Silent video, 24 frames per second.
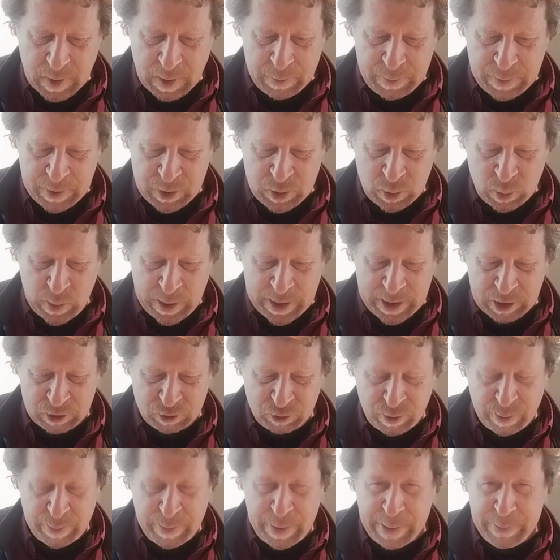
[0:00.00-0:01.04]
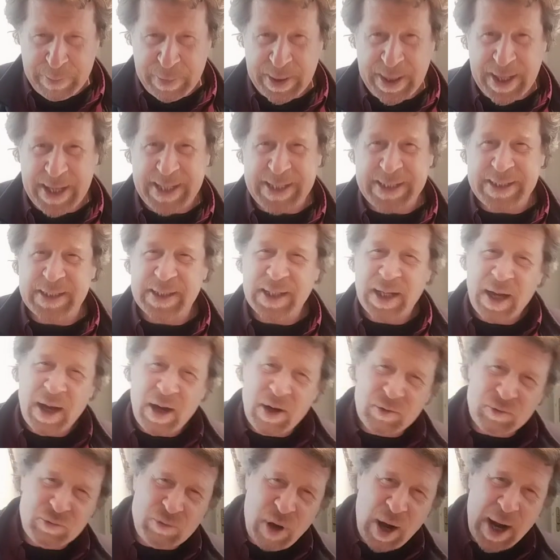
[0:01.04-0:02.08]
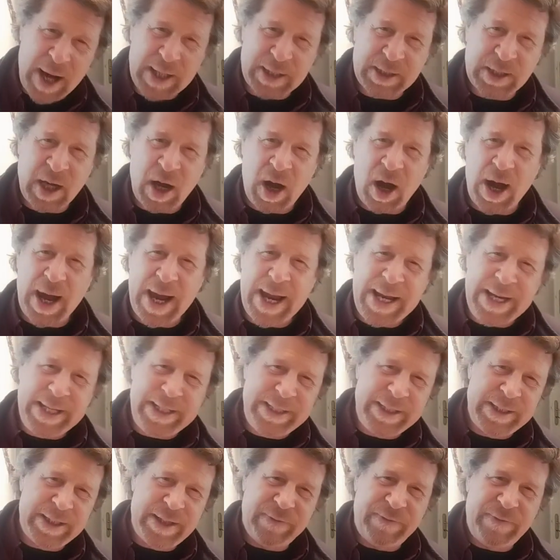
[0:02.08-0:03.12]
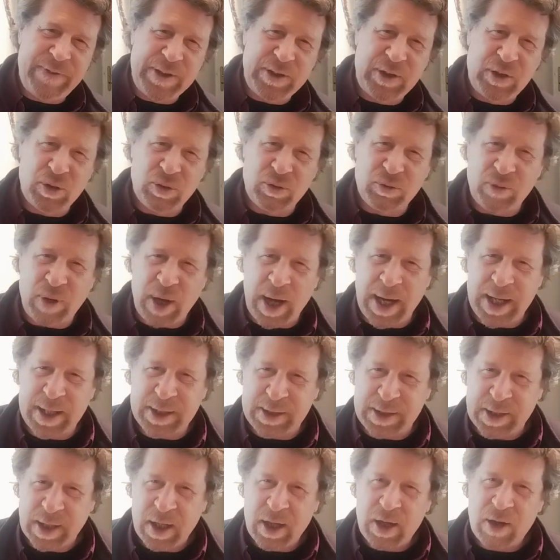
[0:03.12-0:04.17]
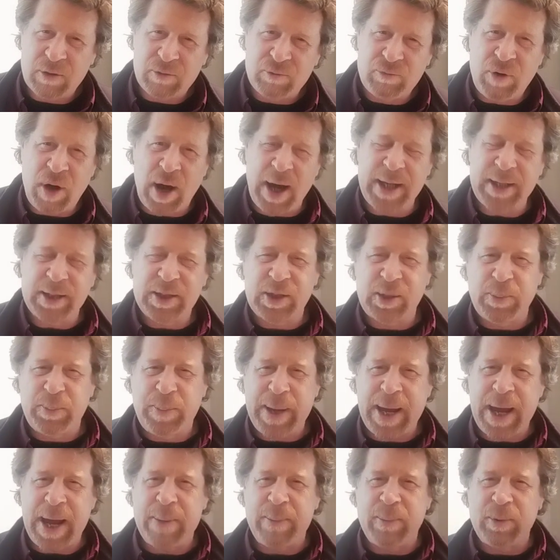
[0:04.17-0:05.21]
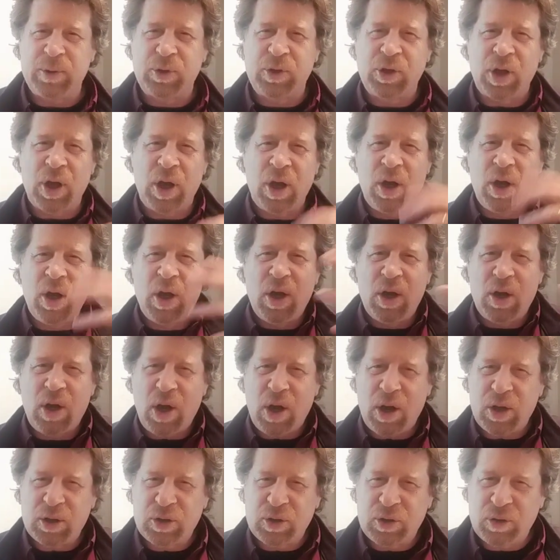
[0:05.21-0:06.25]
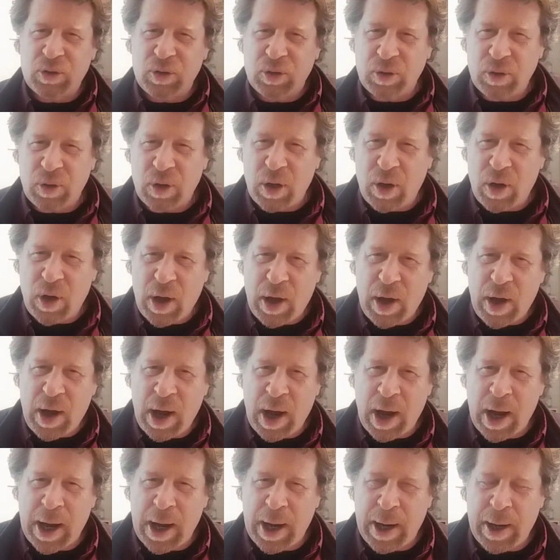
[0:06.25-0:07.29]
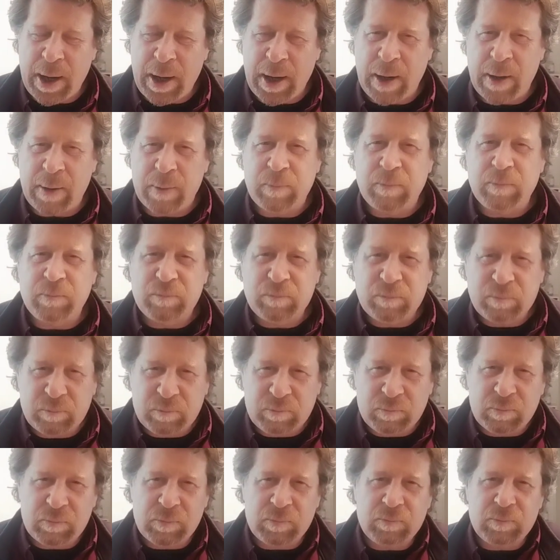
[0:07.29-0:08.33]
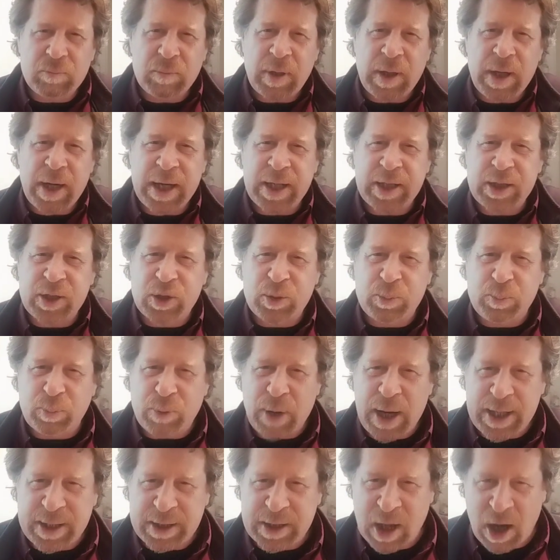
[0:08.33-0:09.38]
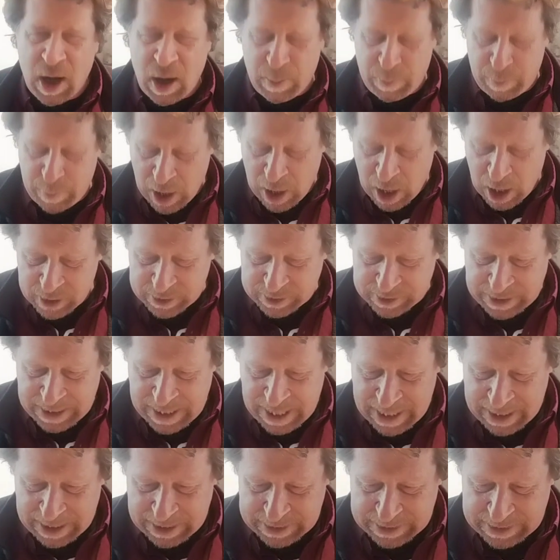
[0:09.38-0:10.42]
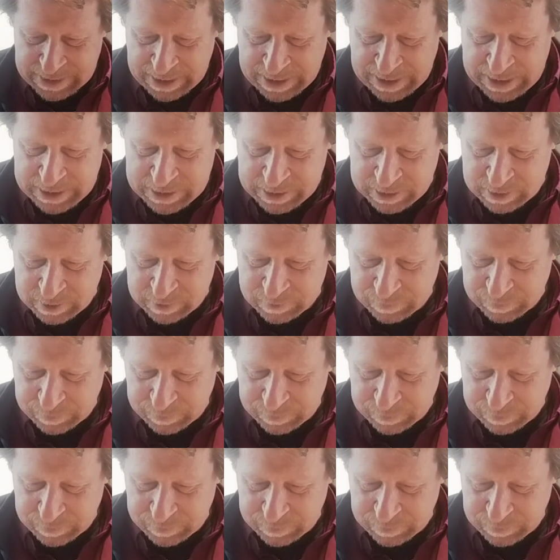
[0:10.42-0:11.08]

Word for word: between us. Remember these rights are individual rights, rights to be able to uh, express our personalities.